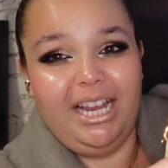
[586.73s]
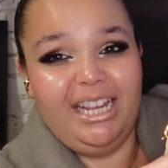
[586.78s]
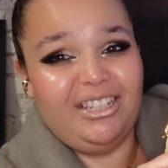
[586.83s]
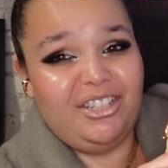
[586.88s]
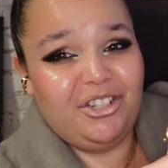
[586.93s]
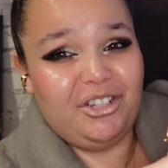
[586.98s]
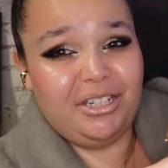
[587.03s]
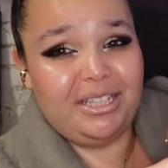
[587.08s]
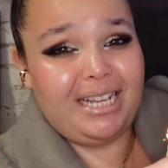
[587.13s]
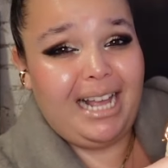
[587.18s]

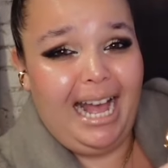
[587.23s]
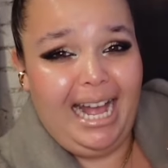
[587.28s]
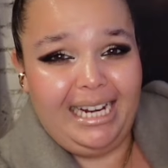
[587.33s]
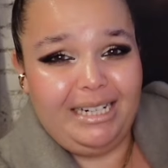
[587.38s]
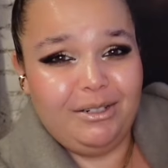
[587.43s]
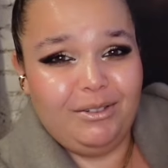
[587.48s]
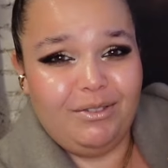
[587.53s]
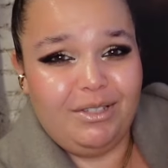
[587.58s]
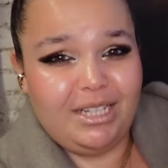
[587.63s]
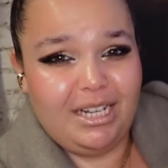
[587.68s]
It's just
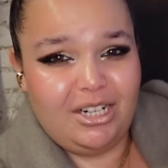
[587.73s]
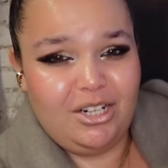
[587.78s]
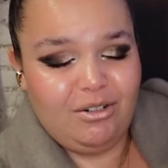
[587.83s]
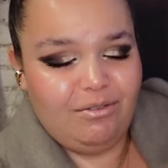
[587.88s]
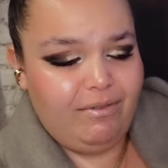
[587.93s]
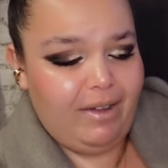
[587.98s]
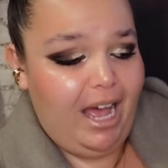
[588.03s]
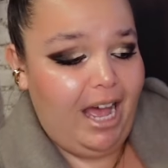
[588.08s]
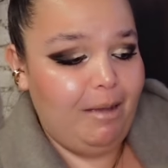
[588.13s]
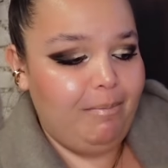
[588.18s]
kind of such a
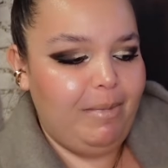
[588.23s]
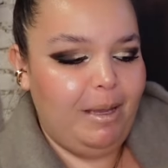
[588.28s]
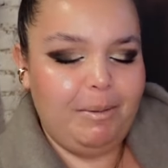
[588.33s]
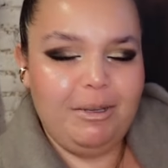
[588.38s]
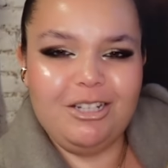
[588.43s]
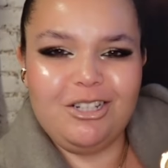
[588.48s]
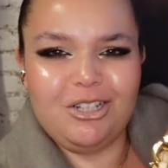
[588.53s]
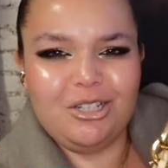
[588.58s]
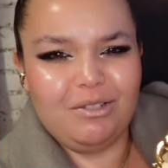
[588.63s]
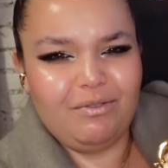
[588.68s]
vibe. Maybe
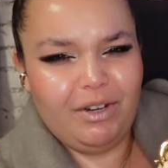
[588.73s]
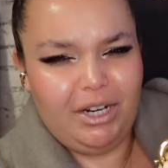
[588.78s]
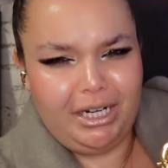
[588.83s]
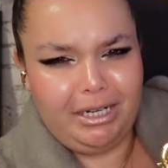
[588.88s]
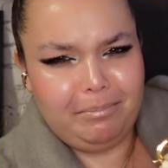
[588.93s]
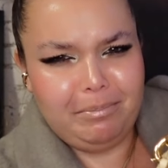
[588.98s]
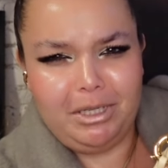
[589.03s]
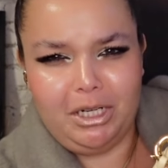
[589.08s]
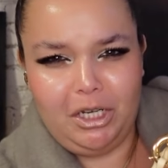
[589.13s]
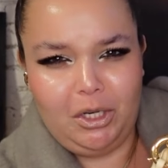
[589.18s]
it's just
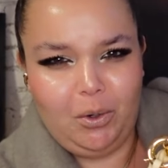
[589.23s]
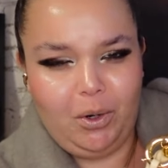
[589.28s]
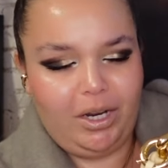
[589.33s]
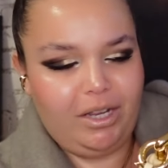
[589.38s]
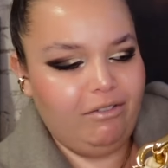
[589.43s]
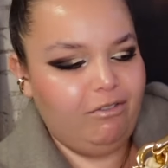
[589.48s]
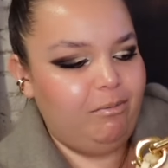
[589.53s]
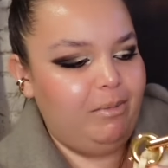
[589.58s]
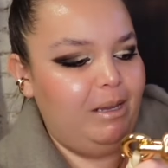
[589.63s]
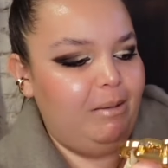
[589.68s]
very New York
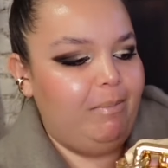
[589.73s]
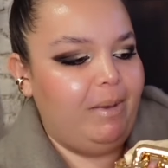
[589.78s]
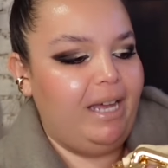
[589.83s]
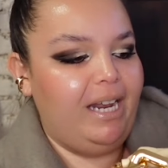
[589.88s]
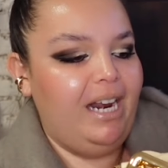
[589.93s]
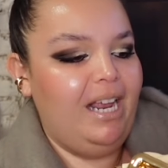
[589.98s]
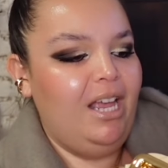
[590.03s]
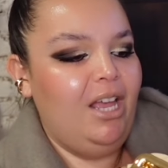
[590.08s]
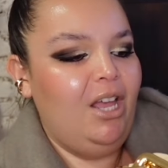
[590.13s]
of me, but